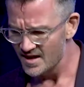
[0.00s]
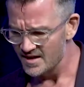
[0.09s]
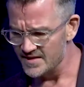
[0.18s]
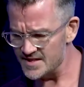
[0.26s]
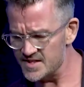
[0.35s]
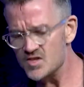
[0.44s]

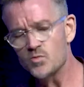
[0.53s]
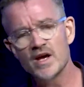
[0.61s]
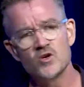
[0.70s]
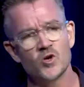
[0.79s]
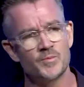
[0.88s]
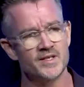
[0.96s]
This is where
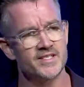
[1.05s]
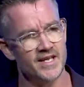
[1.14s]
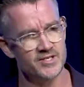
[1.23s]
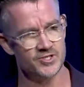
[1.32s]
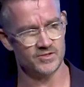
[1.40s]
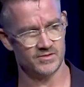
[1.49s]
your
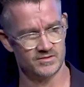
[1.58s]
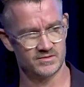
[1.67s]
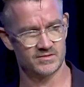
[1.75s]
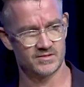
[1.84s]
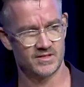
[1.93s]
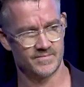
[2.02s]
potential
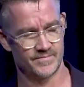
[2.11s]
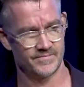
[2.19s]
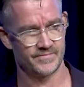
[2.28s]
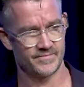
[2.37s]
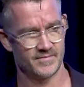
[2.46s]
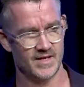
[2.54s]

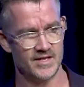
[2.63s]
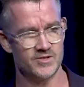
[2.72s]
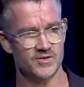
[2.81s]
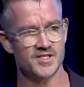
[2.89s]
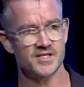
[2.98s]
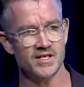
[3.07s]
and your
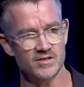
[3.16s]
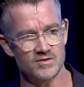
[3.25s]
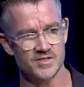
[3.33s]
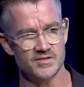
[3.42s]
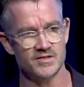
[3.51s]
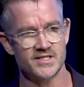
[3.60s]
skills
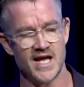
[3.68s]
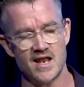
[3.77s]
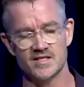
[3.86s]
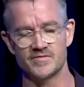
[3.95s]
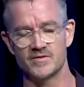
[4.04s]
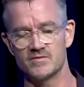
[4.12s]
and your
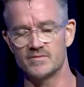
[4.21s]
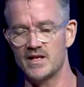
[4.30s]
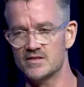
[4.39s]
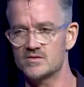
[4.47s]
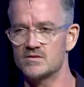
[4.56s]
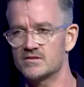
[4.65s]
talents, Phil DeBella
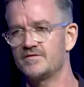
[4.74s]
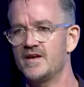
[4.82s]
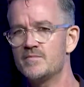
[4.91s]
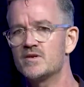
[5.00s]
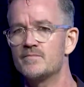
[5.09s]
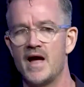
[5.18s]
talked a fair
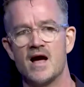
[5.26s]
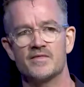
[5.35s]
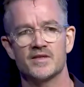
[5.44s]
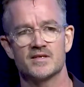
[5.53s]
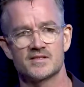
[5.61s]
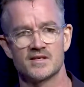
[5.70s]
bit about
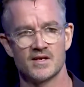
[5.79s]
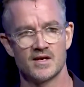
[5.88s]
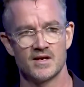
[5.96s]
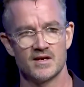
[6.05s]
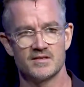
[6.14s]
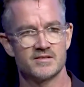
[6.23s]
this.
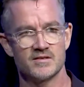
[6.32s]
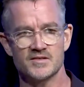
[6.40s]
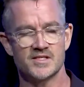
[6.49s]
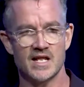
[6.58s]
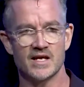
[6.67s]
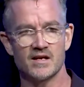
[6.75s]
It's not selling